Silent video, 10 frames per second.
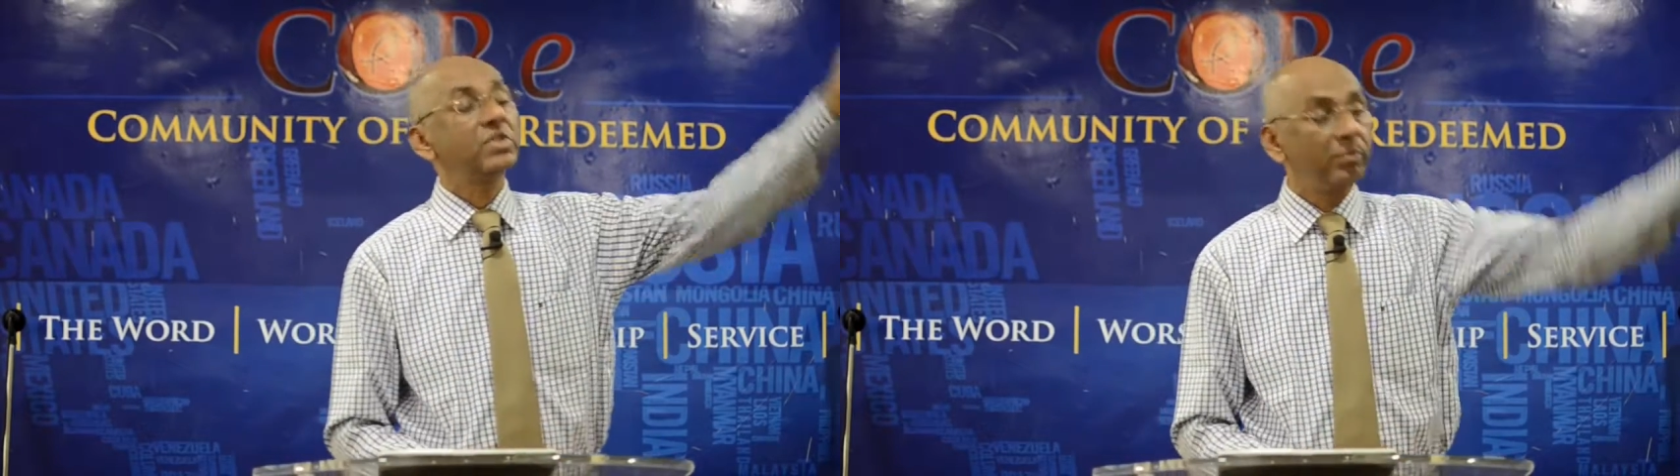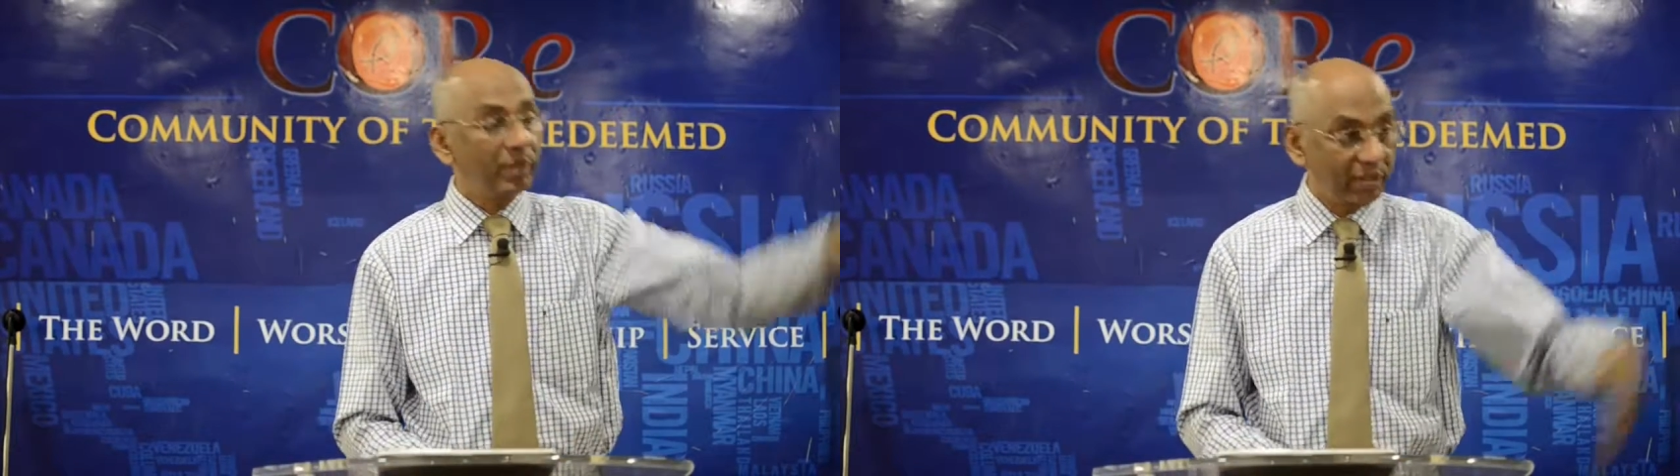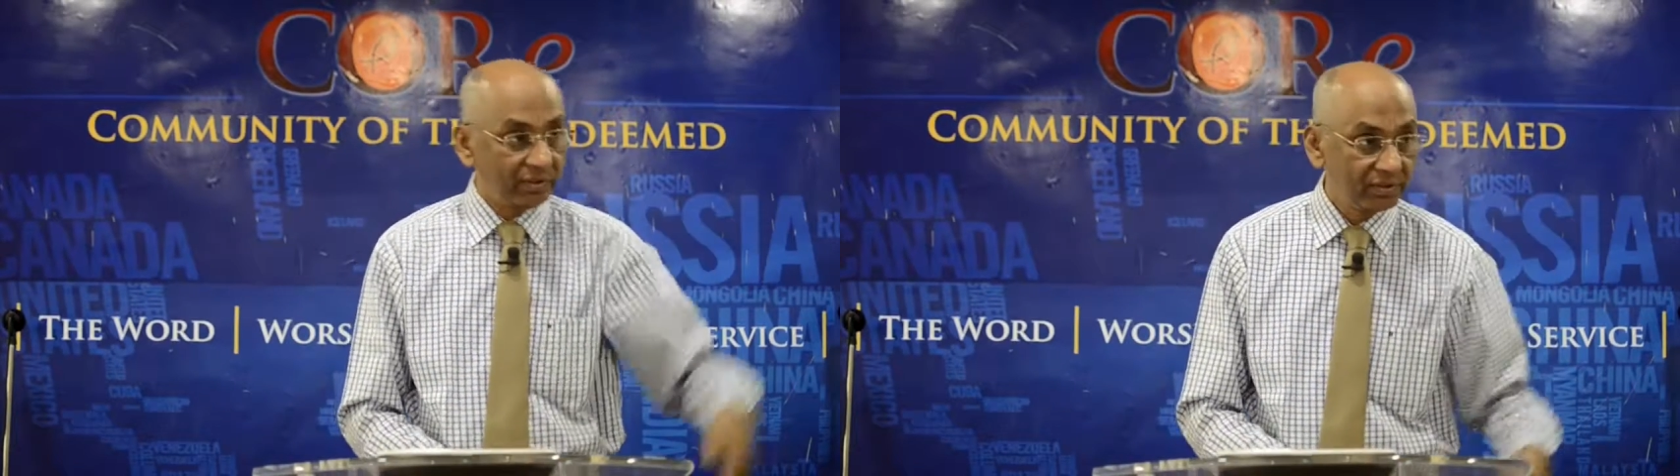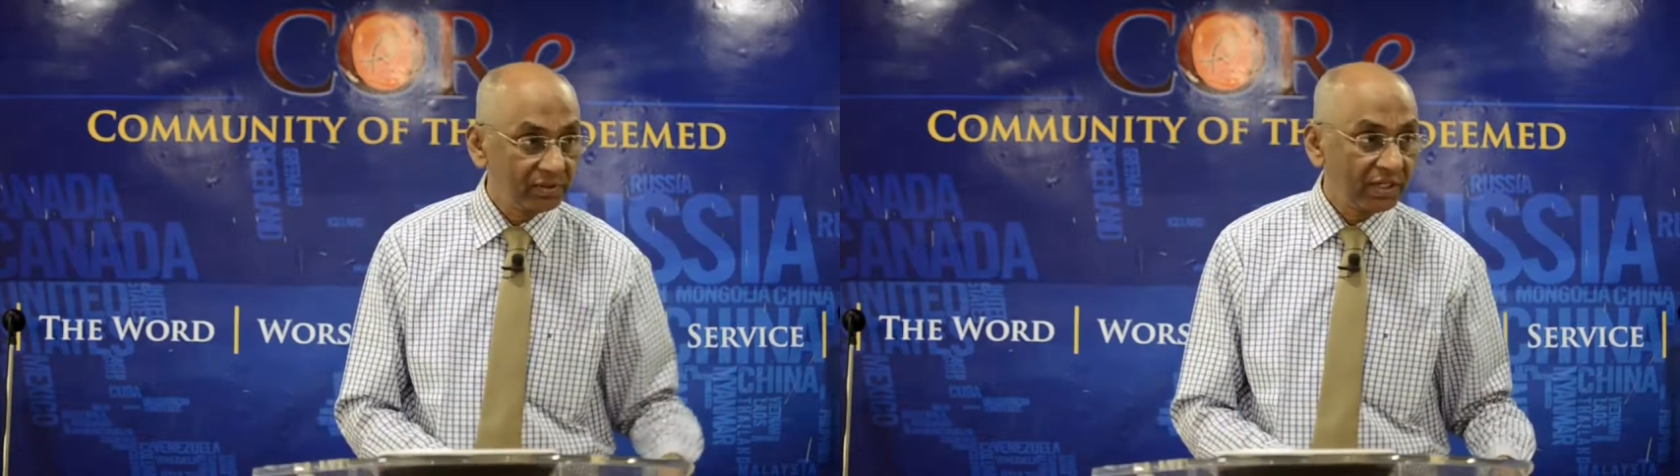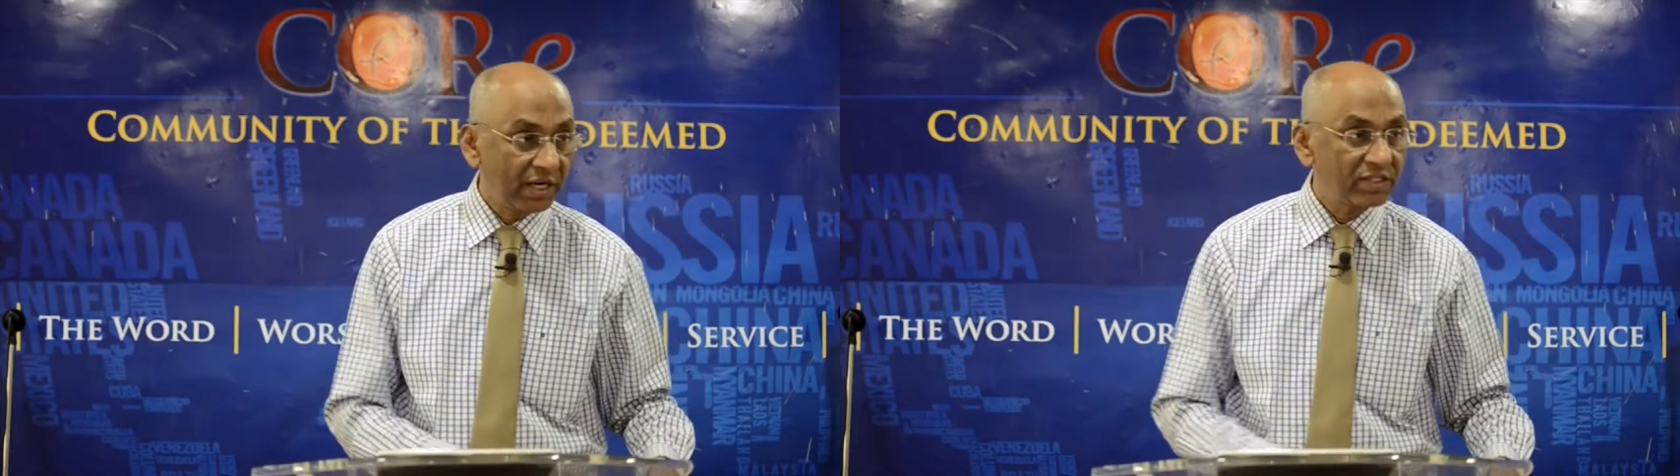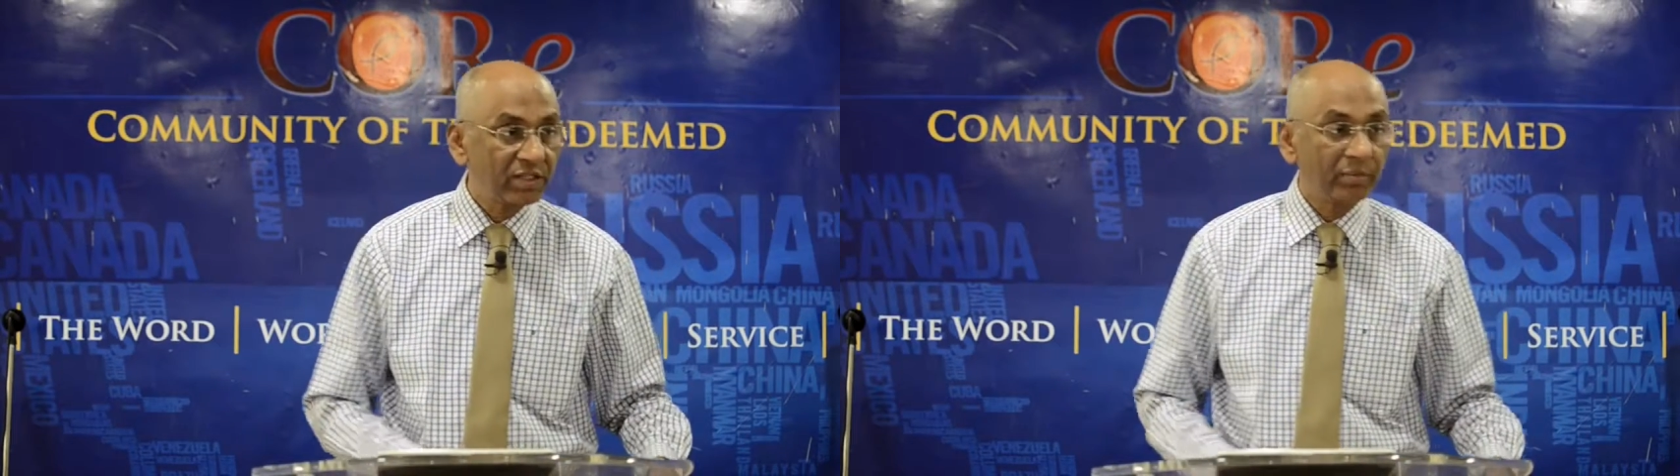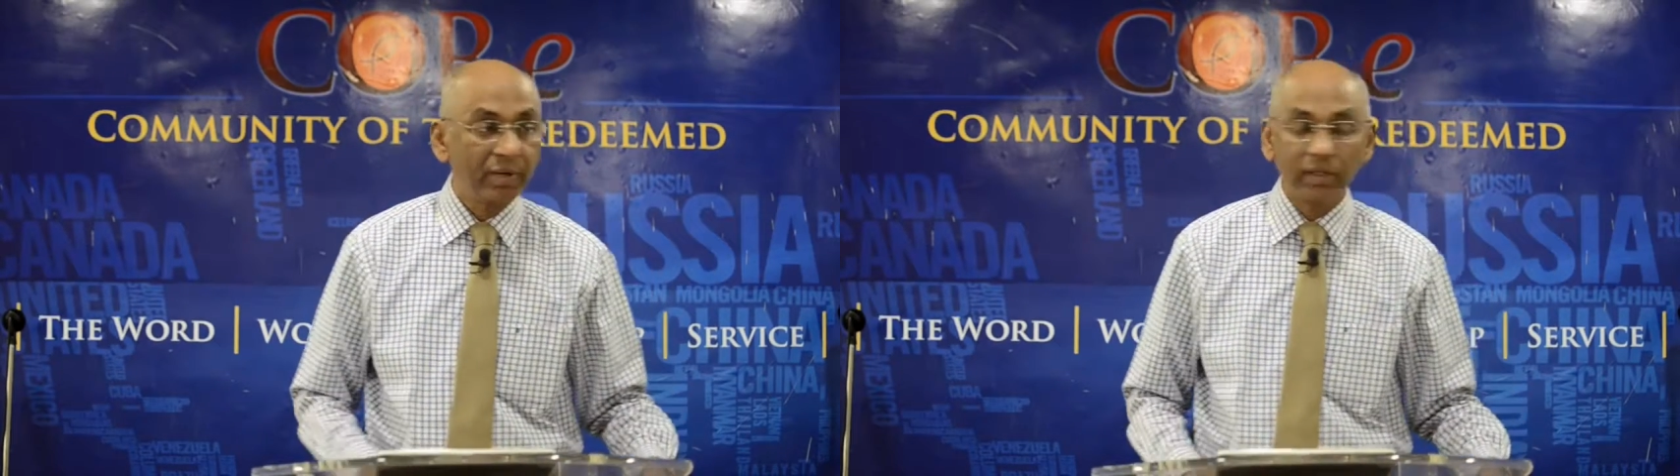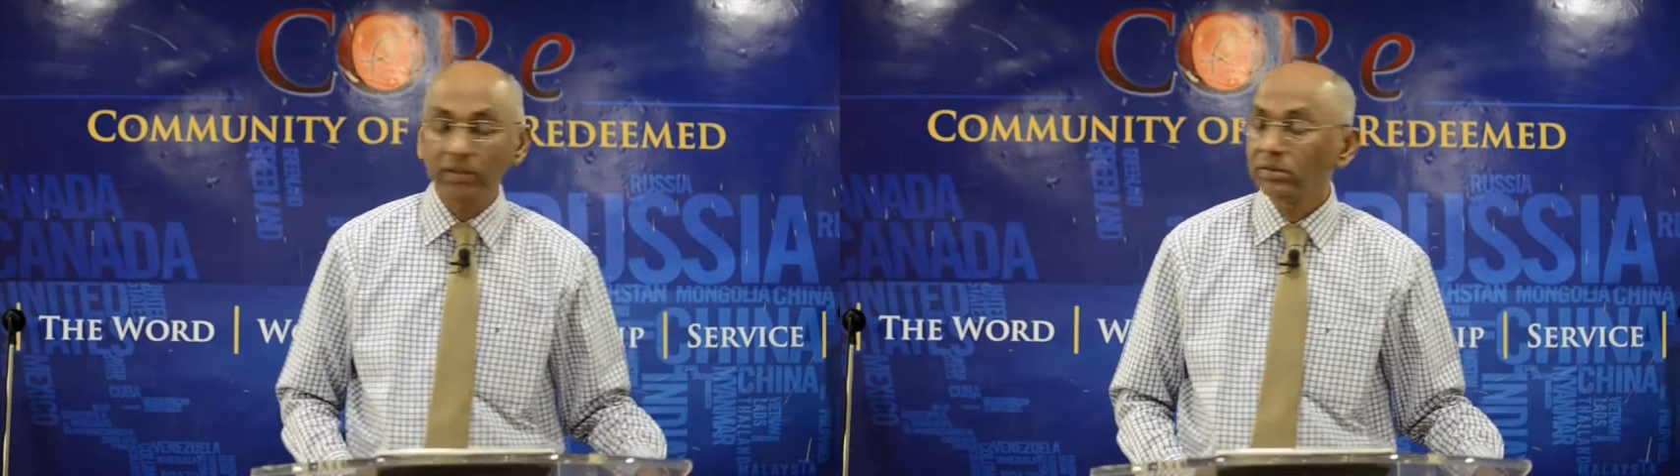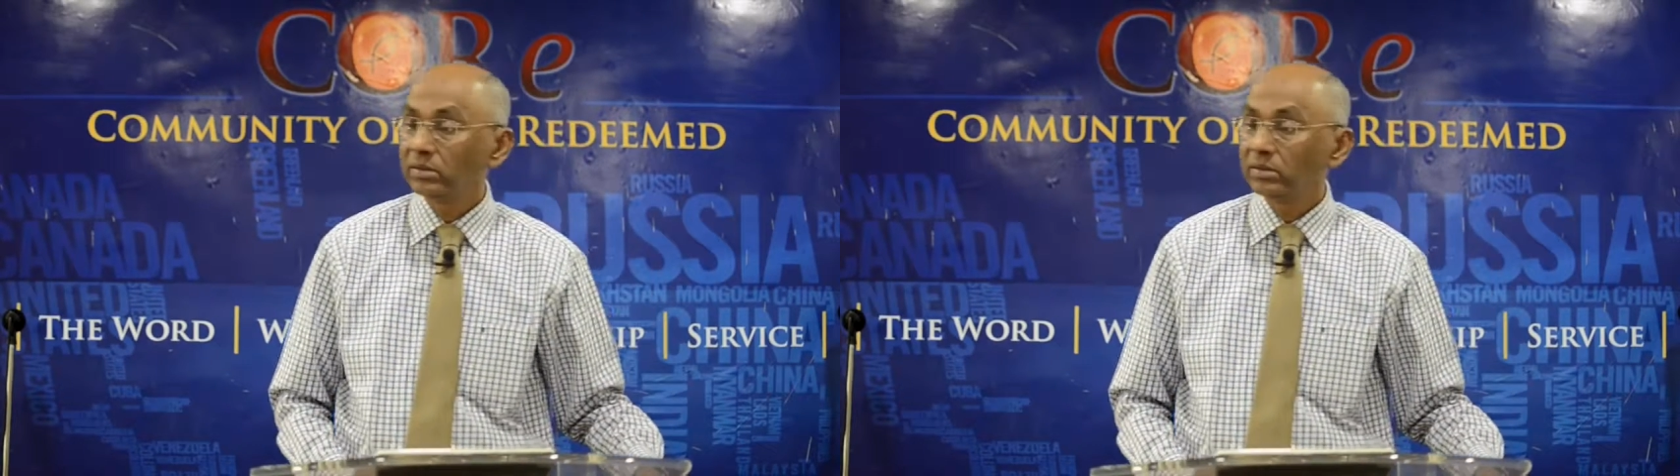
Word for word: somebody, judged somebody.